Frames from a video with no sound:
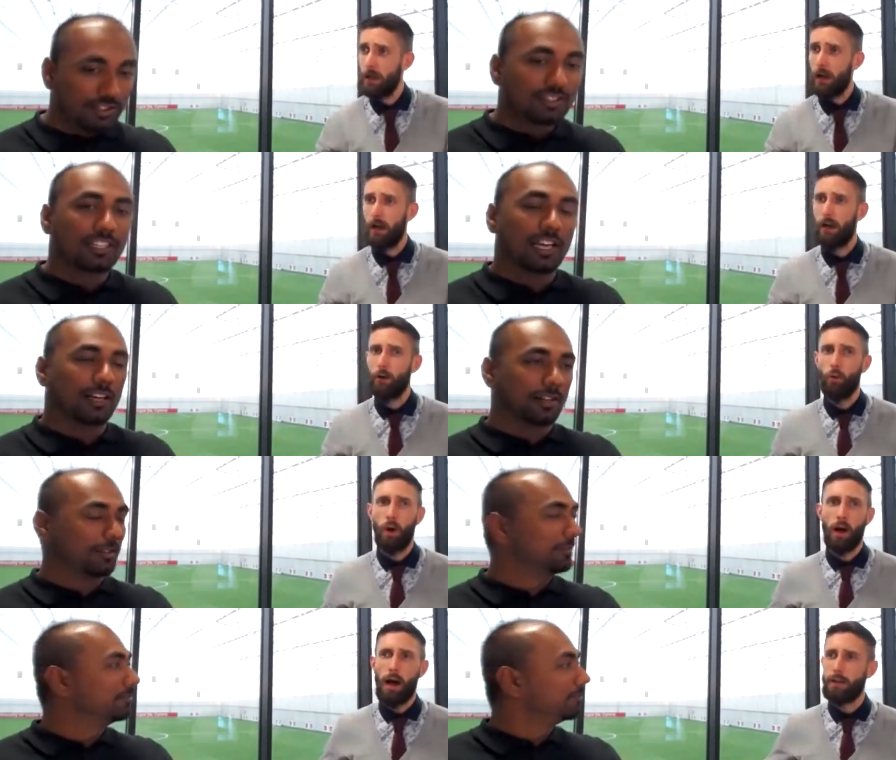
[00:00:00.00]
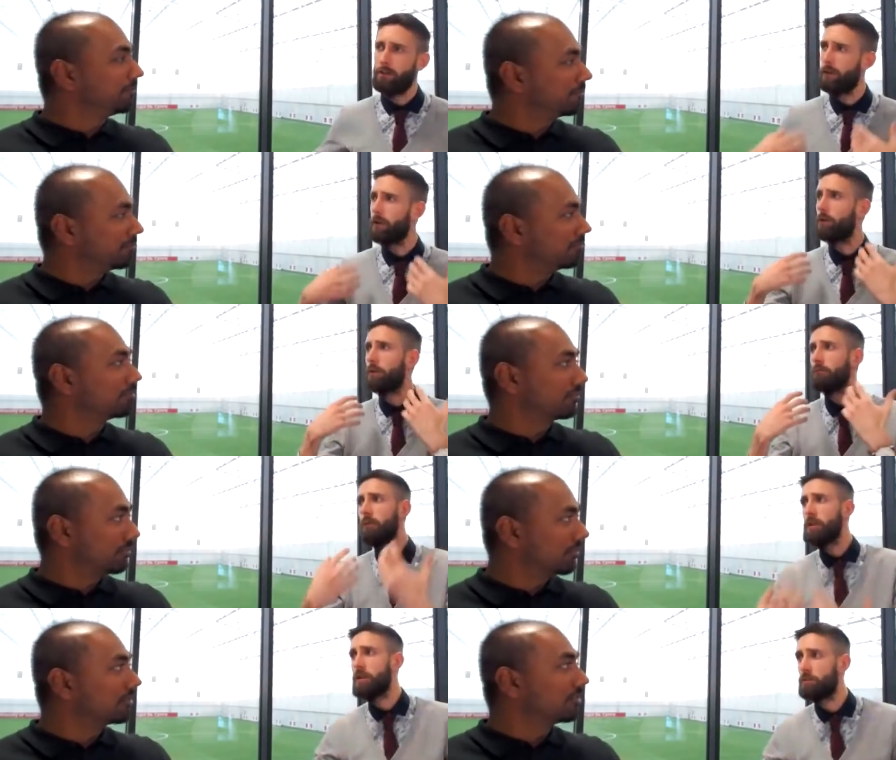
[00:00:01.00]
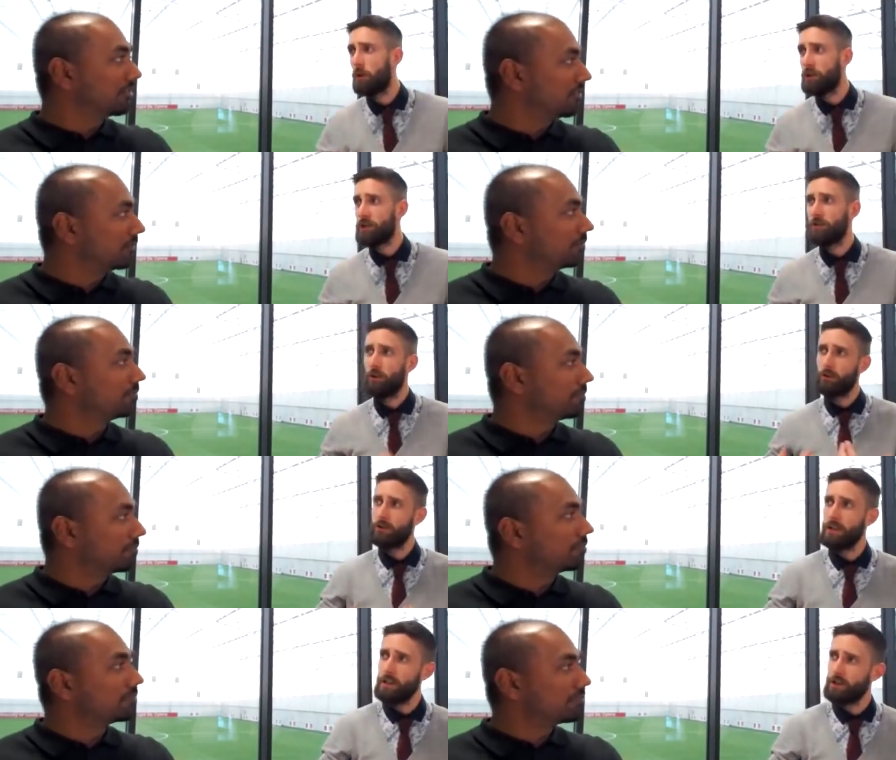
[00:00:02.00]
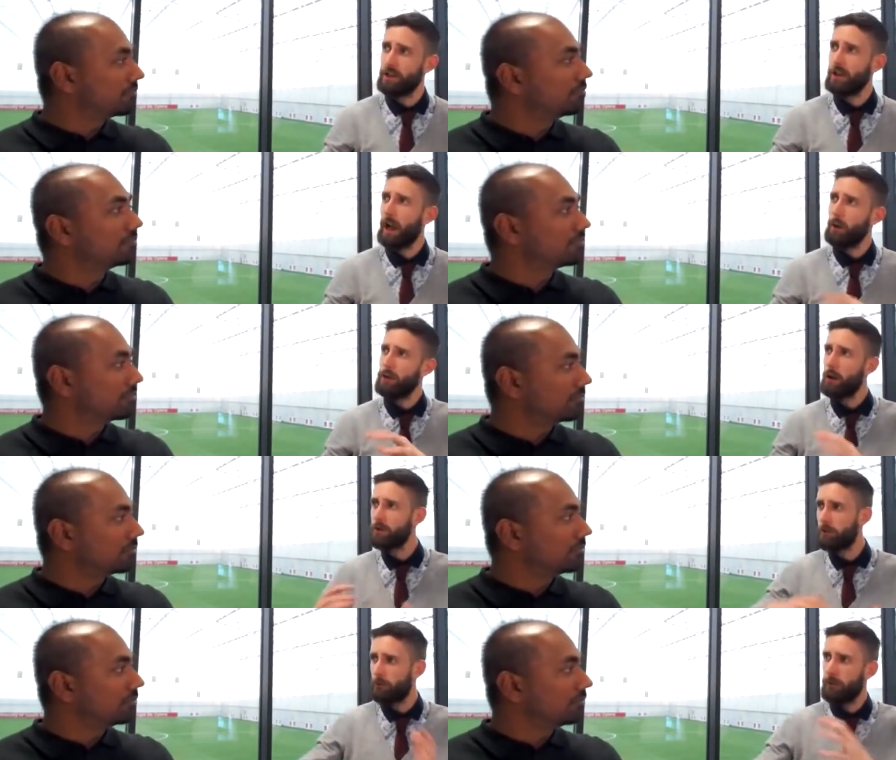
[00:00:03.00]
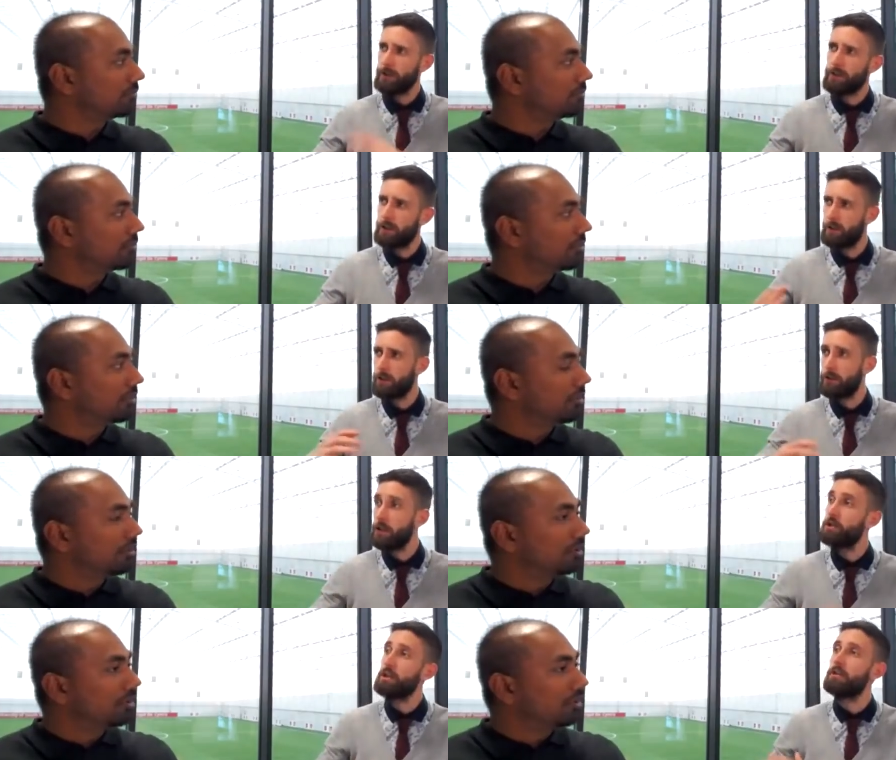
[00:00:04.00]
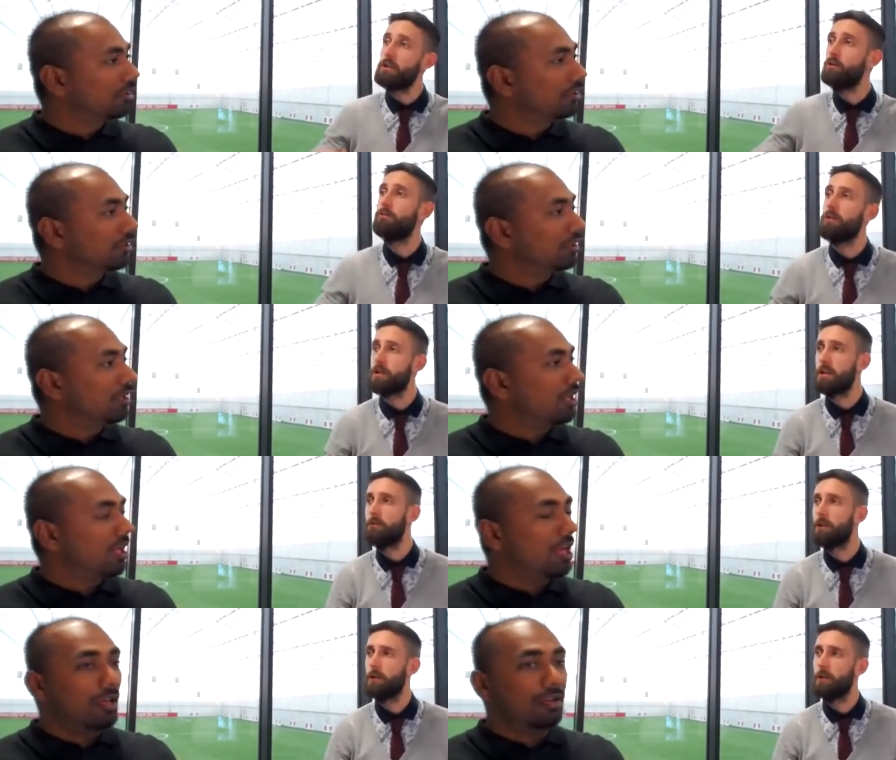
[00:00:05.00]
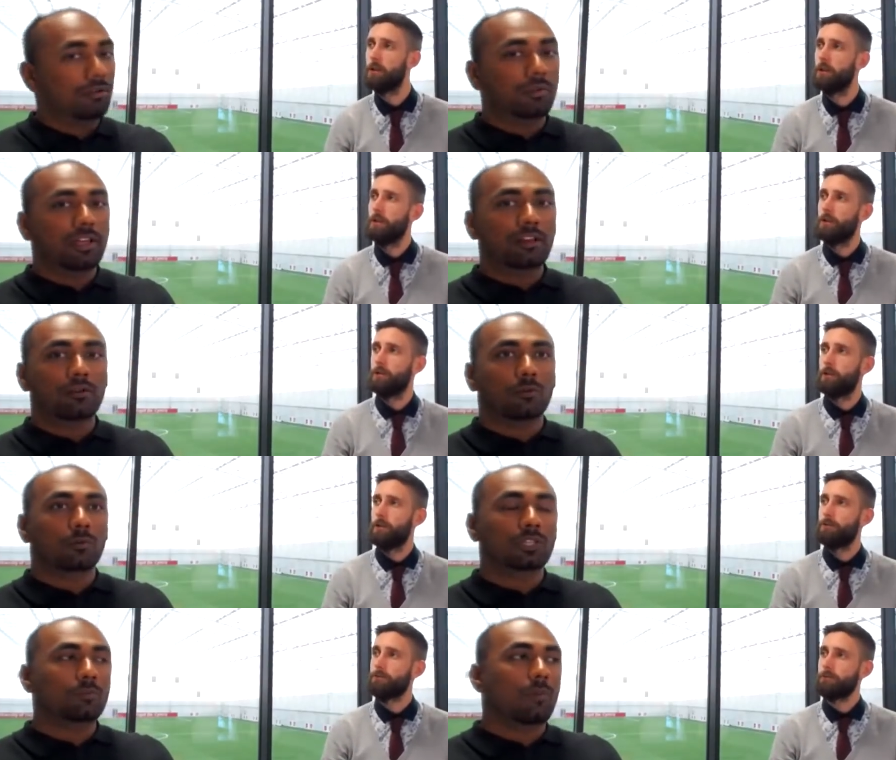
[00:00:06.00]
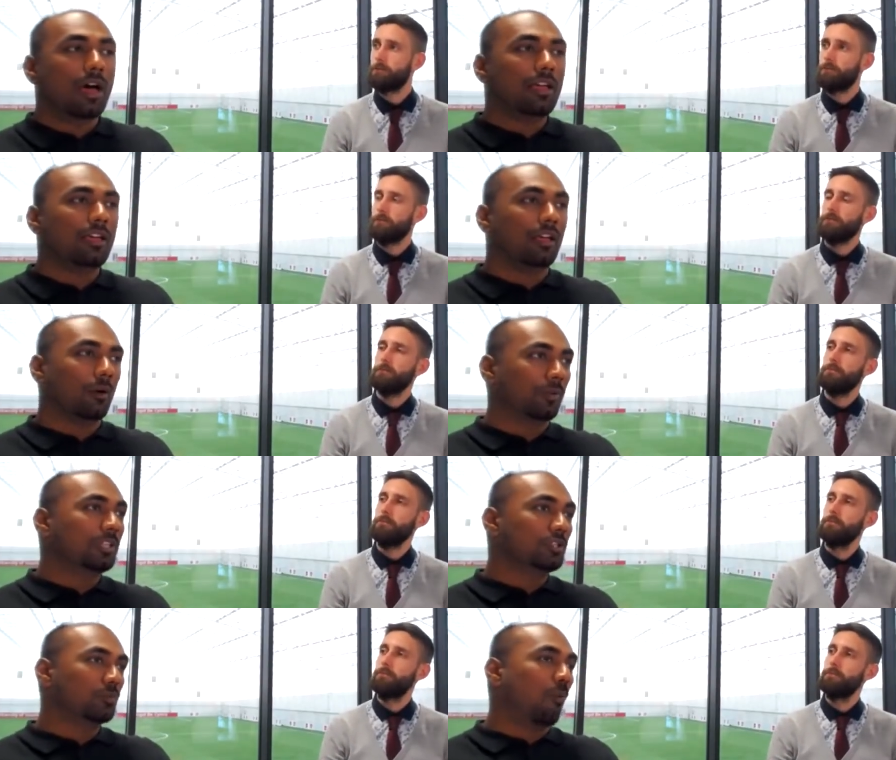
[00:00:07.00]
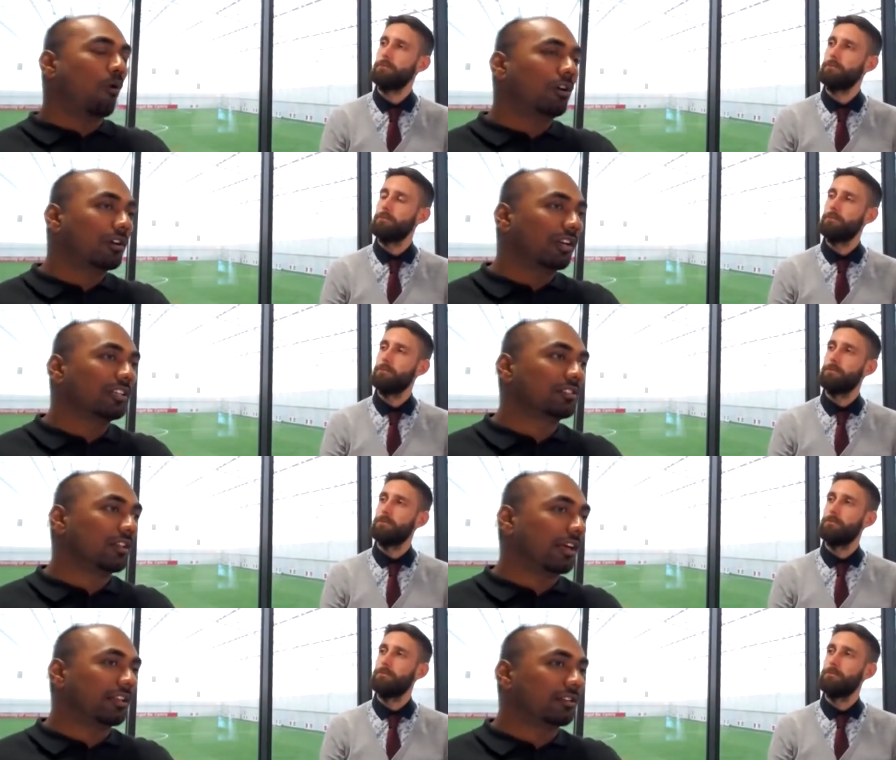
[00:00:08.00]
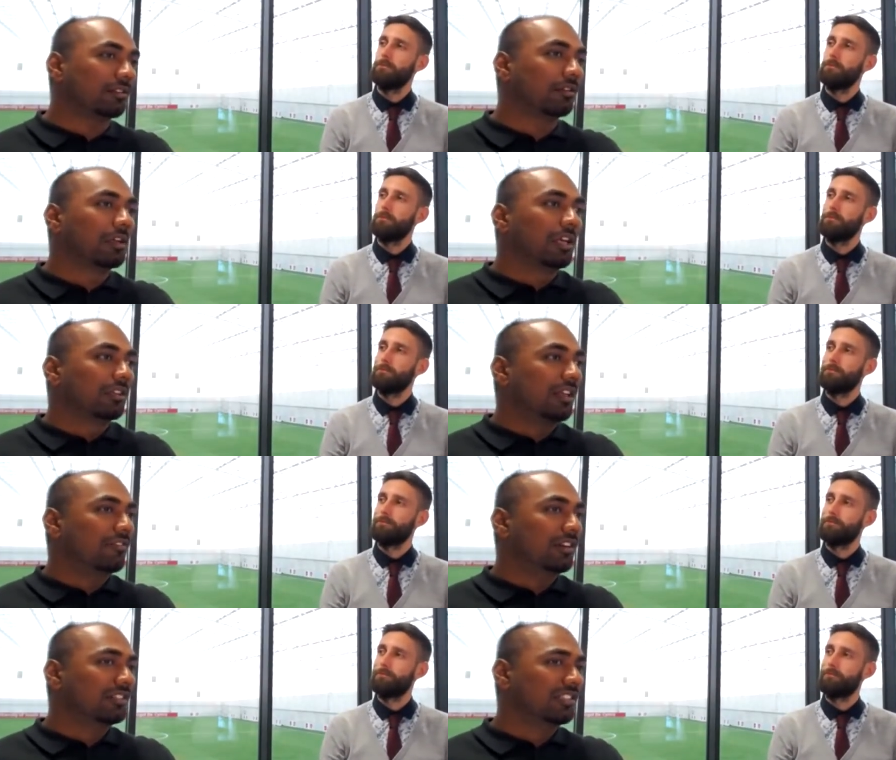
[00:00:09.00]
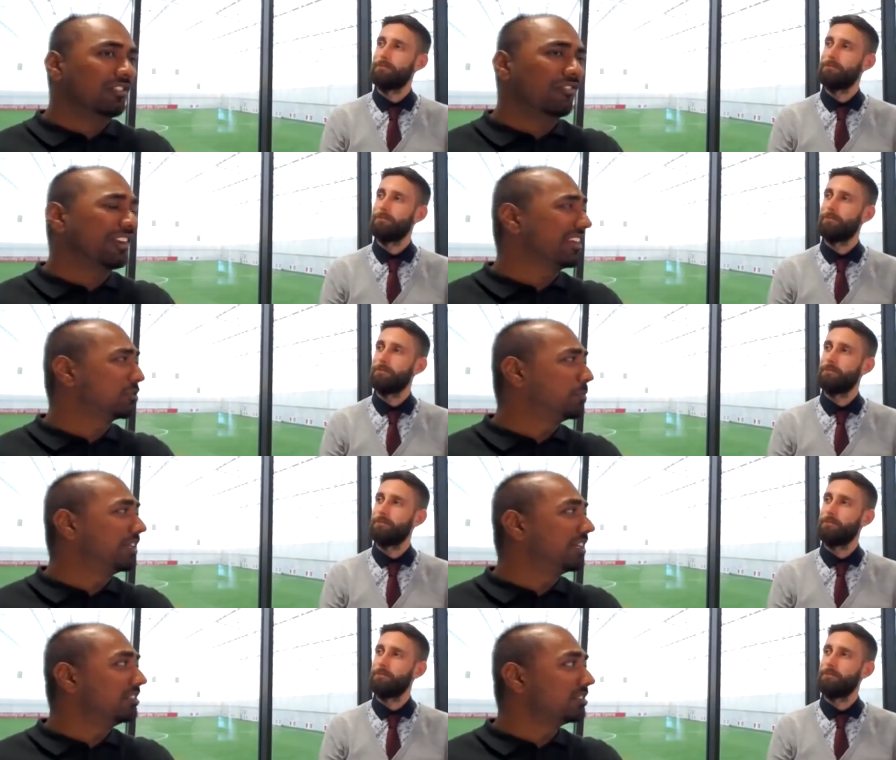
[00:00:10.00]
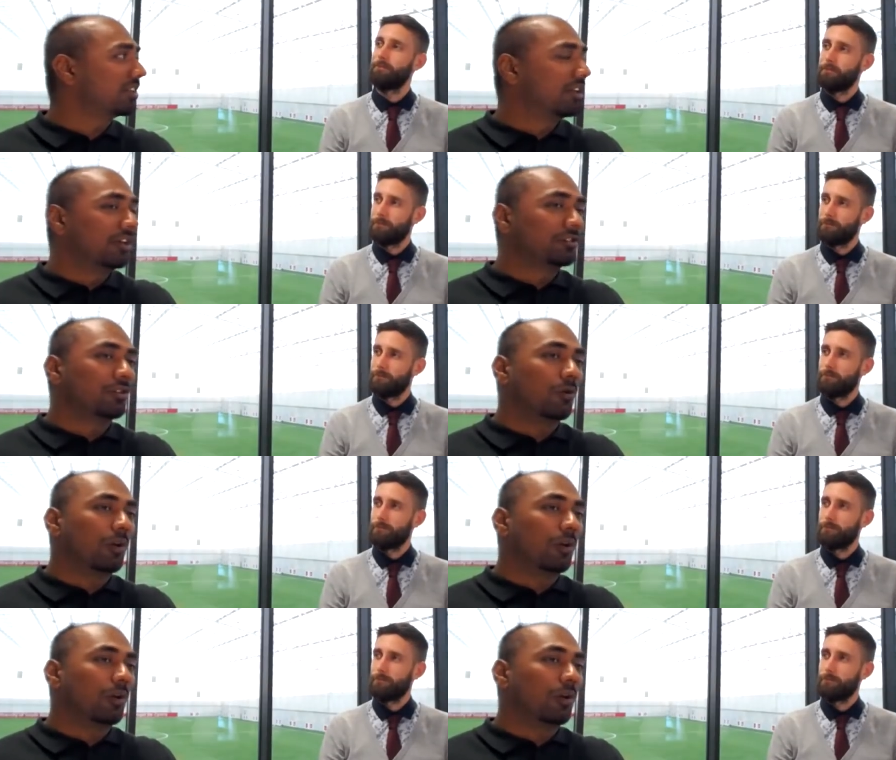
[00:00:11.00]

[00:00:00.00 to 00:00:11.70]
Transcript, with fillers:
Speaker 1: uh, yeah. who are actively doing research projects along teaching. How how's that reflected in the teaching that you have received?
Speaker 2: Uh, in within my uh, within sport at least, I can definitely say they're very experienced. So